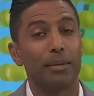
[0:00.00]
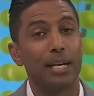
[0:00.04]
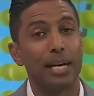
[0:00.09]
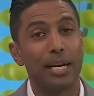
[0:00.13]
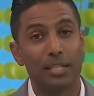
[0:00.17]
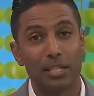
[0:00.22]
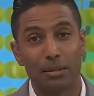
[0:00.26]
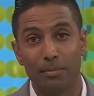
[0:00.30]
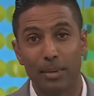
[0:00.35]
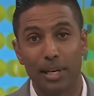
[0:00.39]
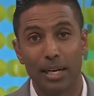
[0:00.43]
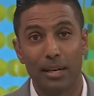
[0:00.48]
He
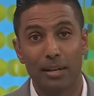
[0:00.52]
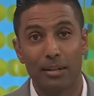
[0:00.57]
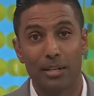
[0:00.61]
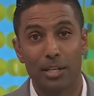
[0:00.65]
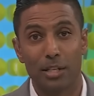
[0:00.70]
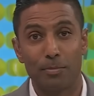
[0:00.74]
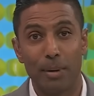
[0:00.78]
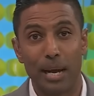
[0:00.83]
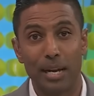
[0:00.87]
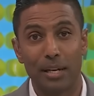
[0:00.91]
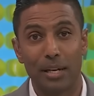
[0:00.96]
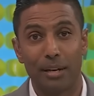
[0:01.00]
hasn't been
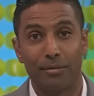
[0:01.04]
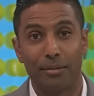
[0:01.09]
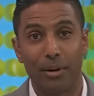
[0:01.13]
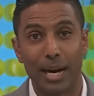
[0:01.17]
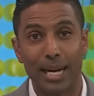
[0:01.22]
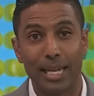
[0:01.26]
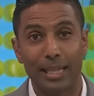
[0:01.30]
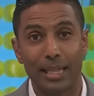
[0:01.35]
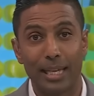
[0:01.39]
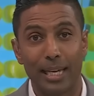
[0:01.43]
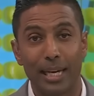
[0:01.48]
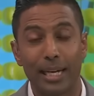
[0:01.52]
suspended for
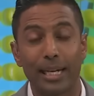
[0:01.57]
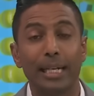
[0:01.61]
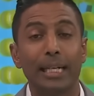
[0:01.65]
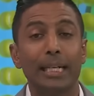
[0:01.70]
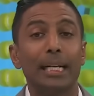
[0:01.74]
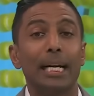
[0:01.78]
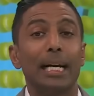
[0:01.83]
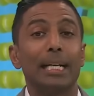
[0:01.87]
anything,